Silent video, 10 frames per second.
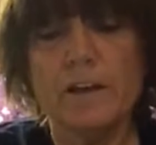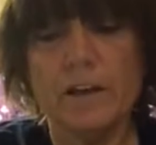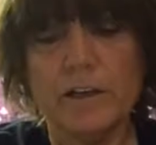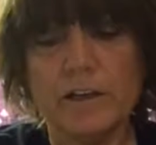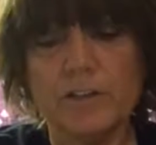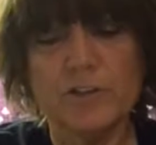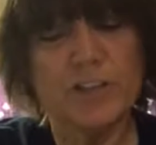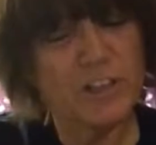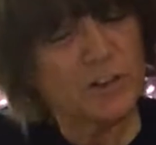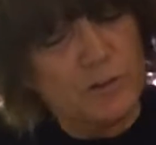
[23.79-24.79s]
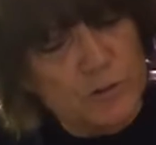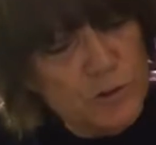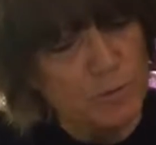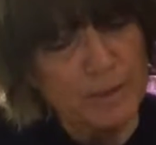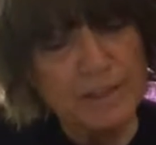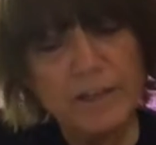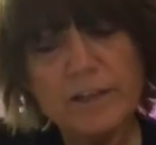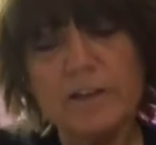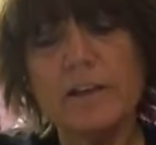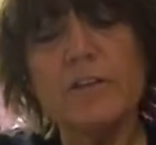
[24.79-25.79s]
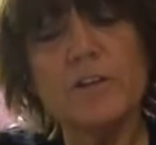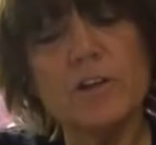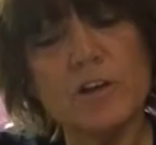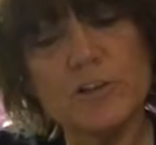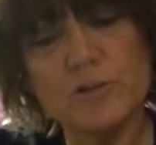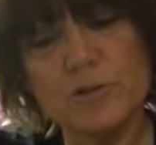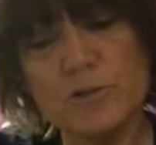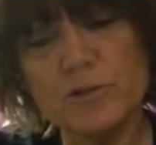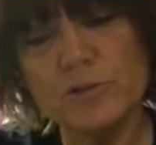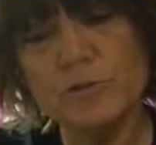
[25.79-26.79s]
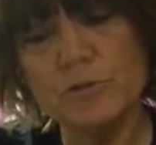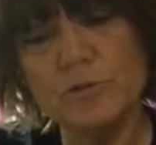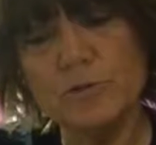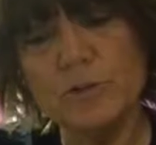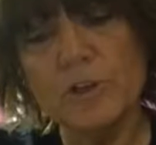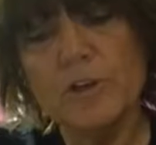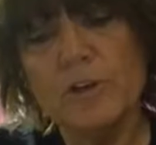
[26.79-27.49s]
and to get enthused about that, and then also to